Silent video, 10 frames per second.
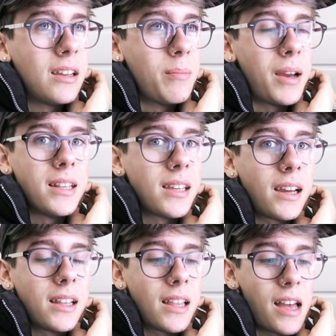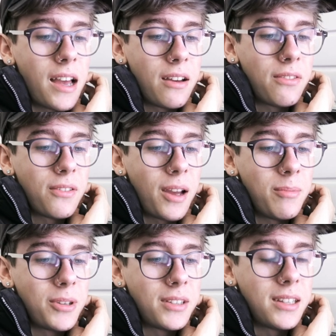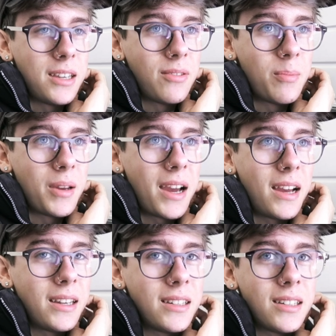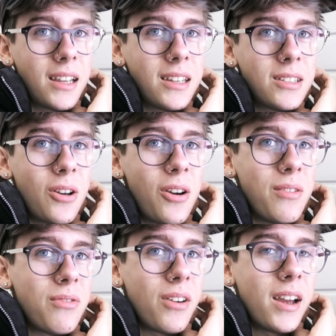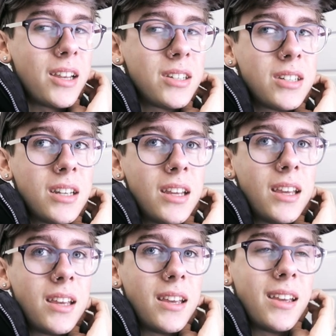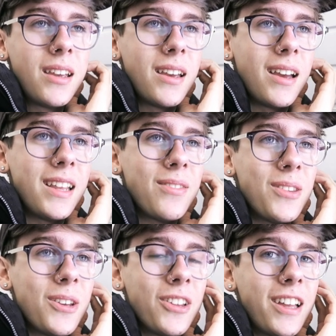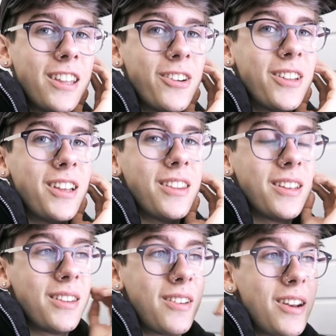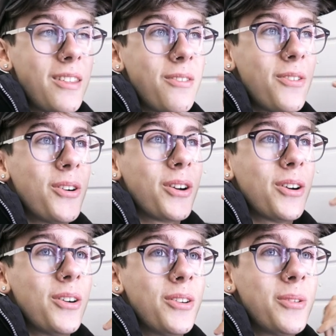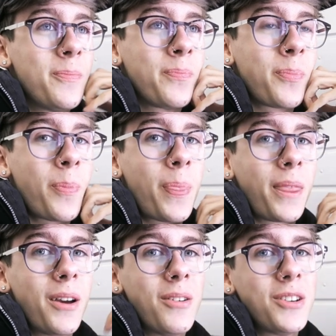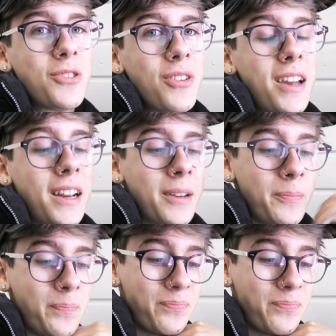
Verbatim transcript: my entire life, I'm just leaving behind and like starting fresh. And even though like they're only on the other end of the phone call or a train,